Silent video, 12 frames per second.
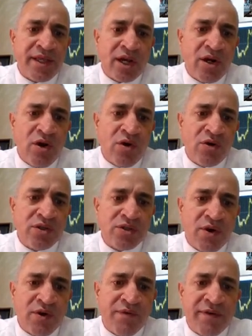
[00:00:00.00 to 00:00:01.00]
than the
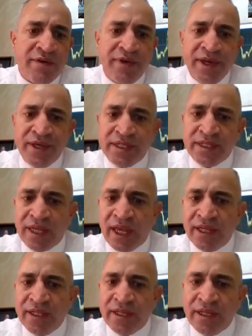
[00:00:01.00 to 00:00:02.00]
close of the
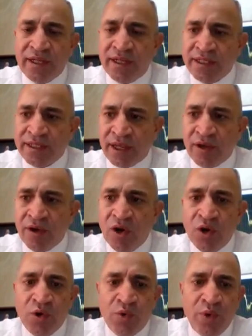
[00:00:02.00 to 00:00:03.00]
first
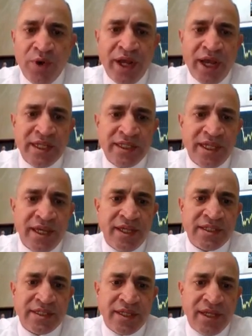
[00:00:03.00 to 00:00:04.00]
candlestick. When I
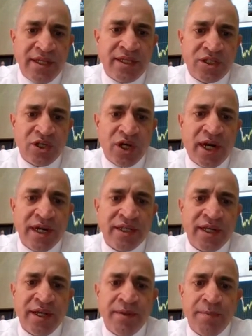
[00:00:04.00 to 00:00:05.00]
see this in the
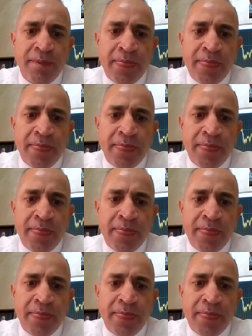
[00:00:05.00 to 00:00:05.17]
chart,